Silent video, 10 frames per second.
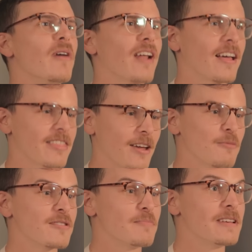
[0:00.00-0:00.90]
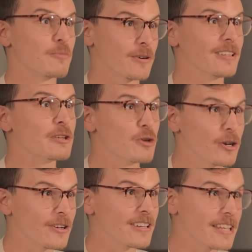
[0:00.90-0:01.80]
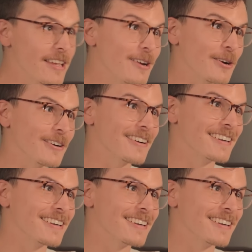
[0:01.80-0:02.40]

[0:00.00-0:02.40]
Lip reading: but I thought it would be really good here.